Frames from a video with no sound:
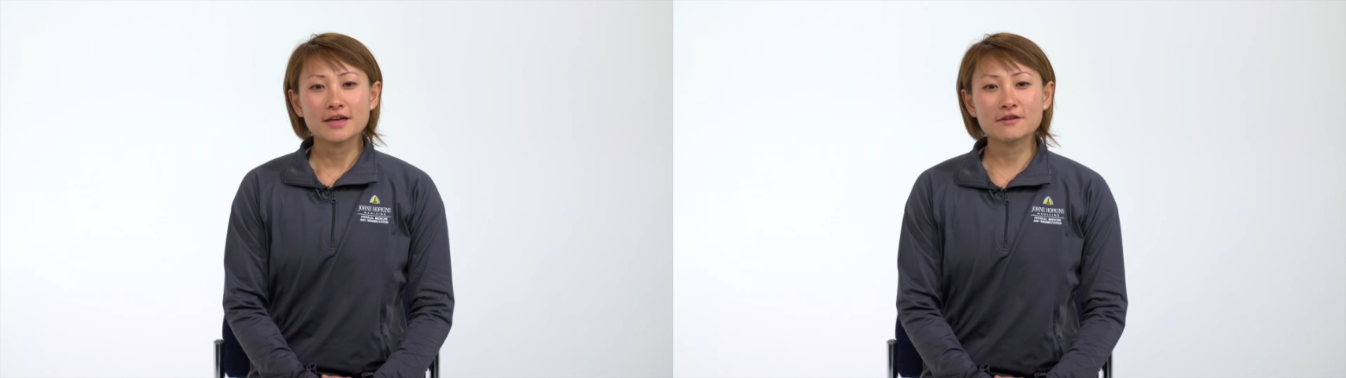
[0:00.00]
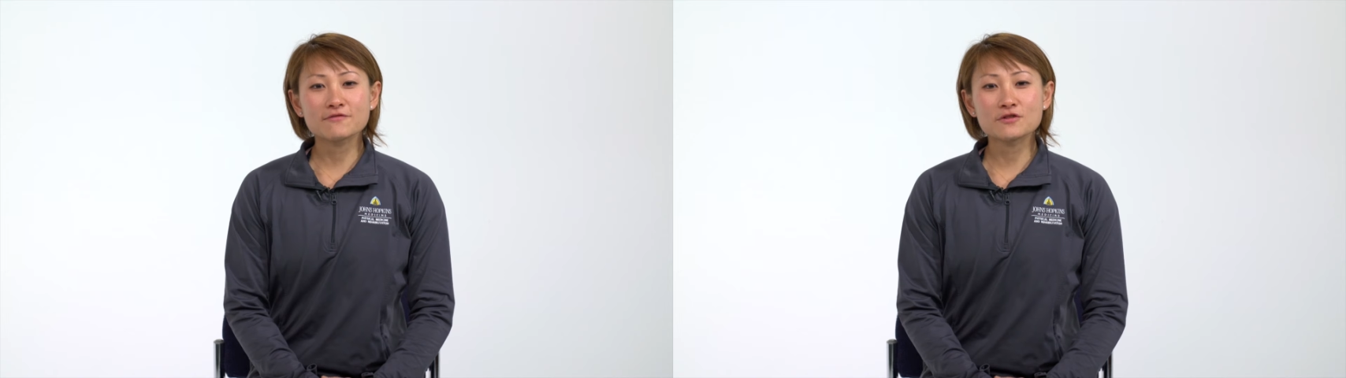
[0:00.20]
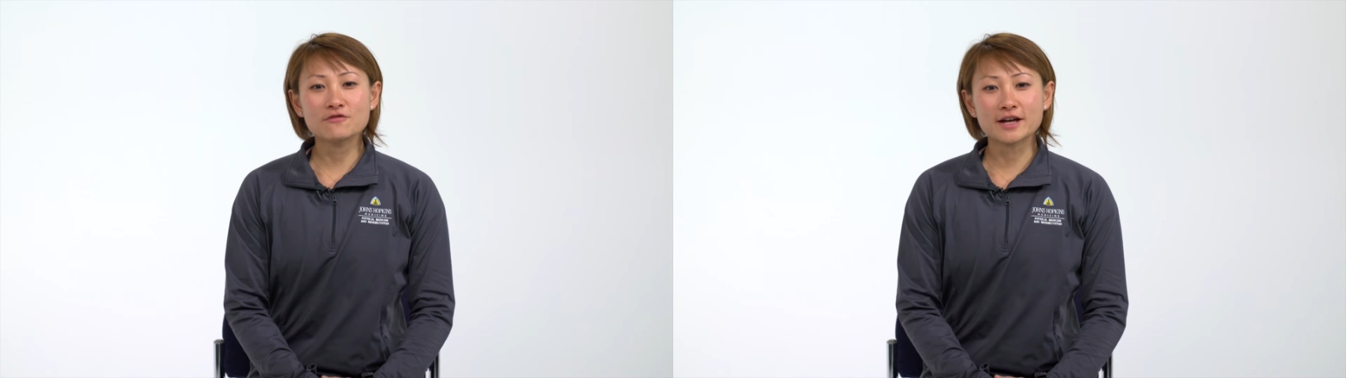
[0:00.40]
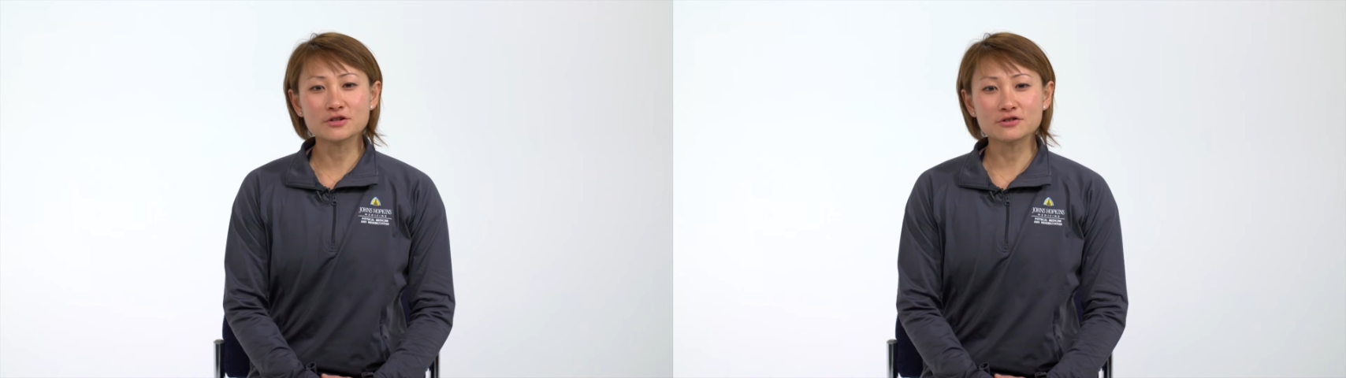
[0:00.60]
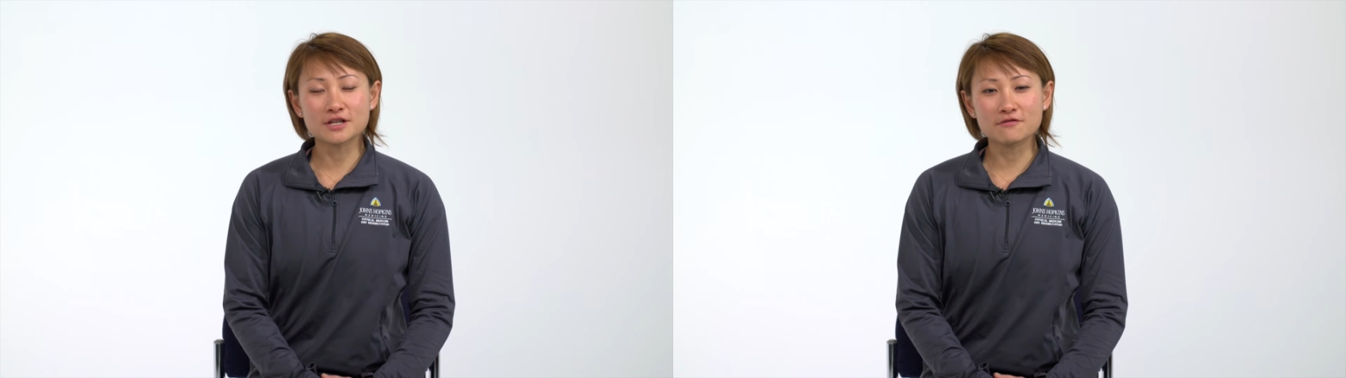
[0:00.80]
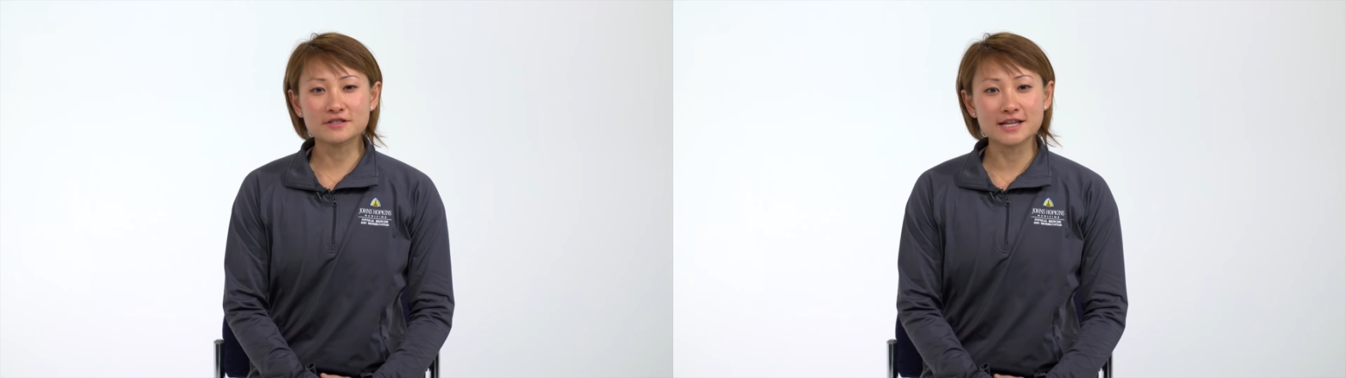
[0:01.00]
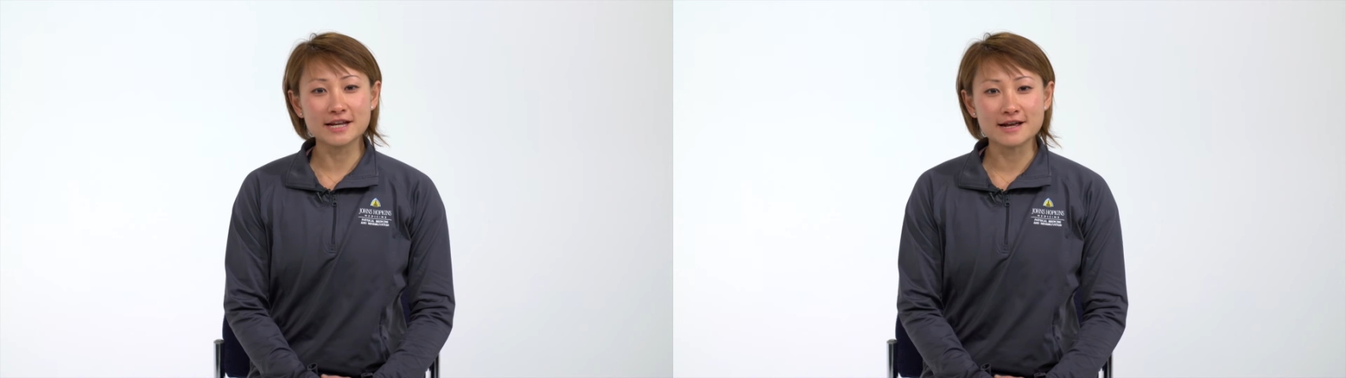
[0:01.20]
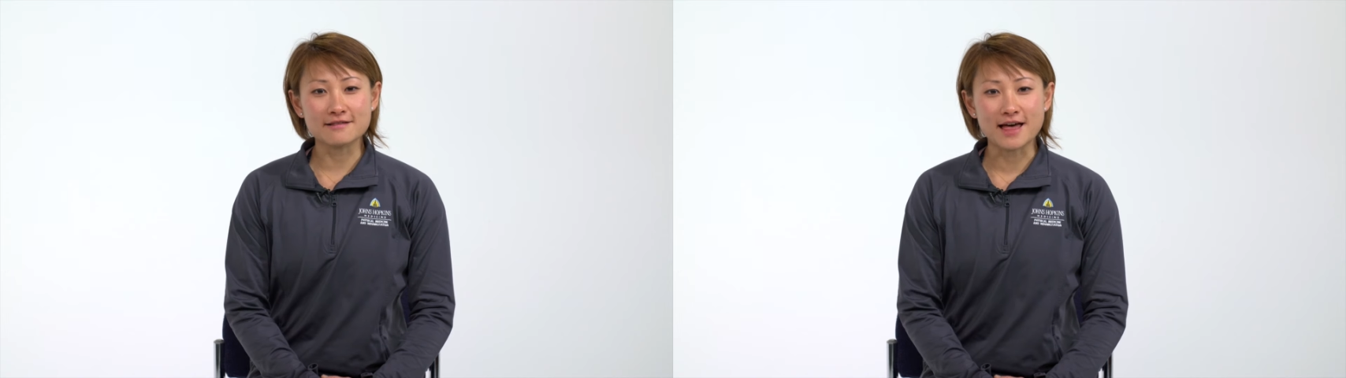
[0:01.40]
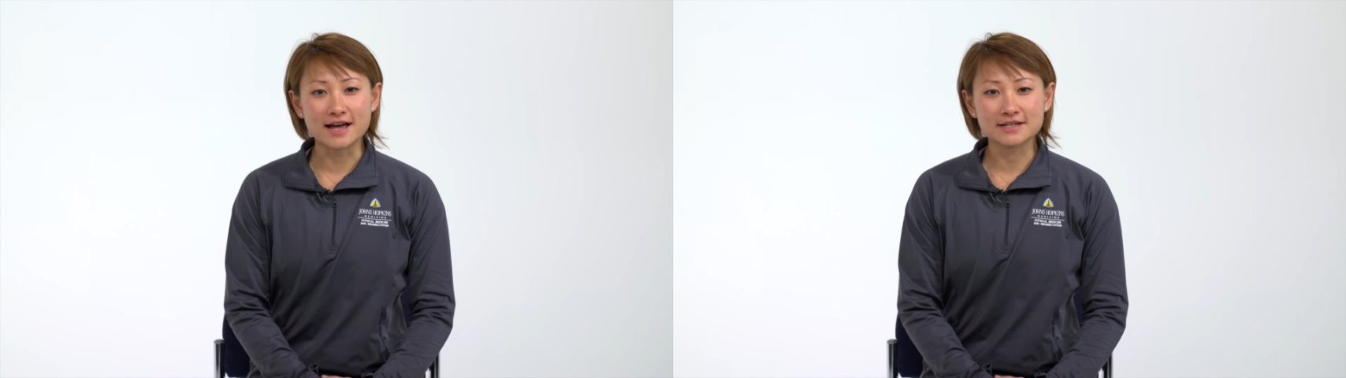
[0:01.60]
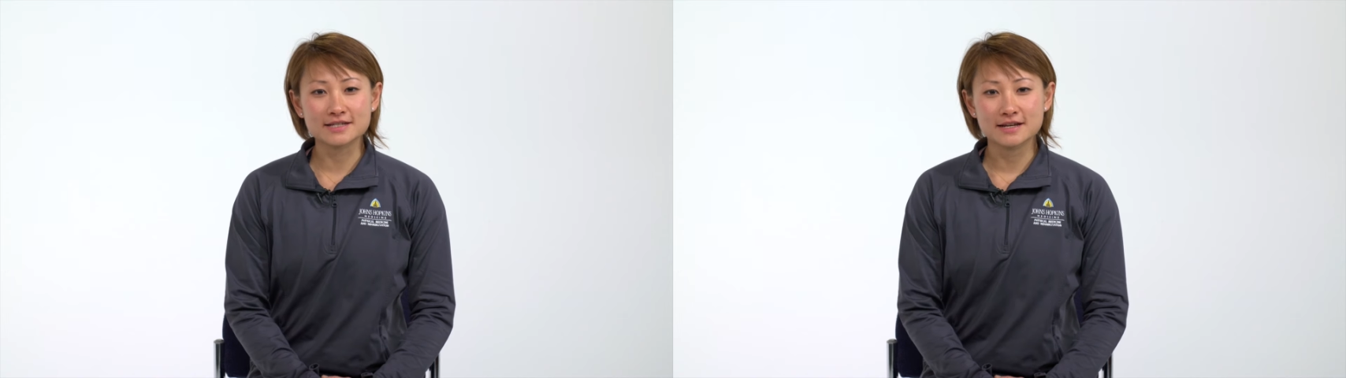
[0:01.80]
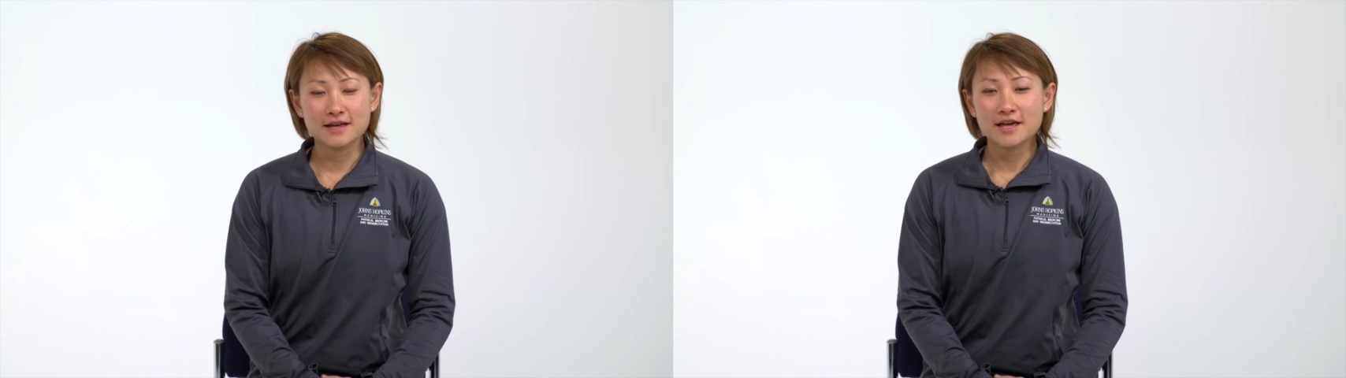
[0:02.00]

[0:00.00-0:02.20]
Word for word: If you find yourself sitting a lot,